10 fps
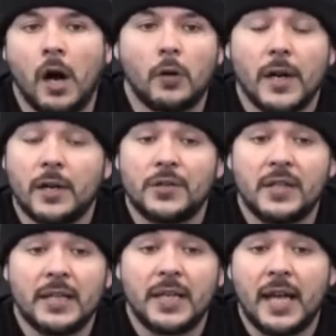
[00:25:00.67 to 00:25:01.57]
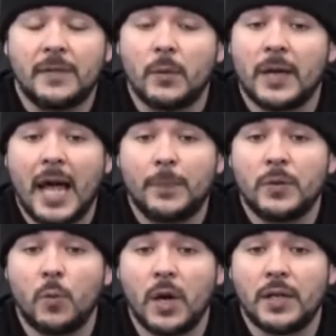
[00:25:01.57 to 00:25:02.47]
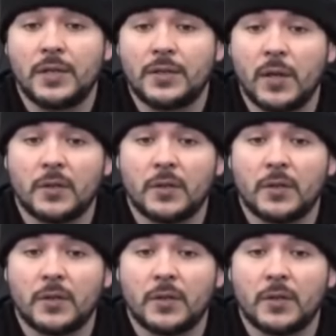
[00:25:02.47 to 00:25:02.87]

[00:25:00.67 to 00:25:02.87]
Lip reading: All records indicate that what happened was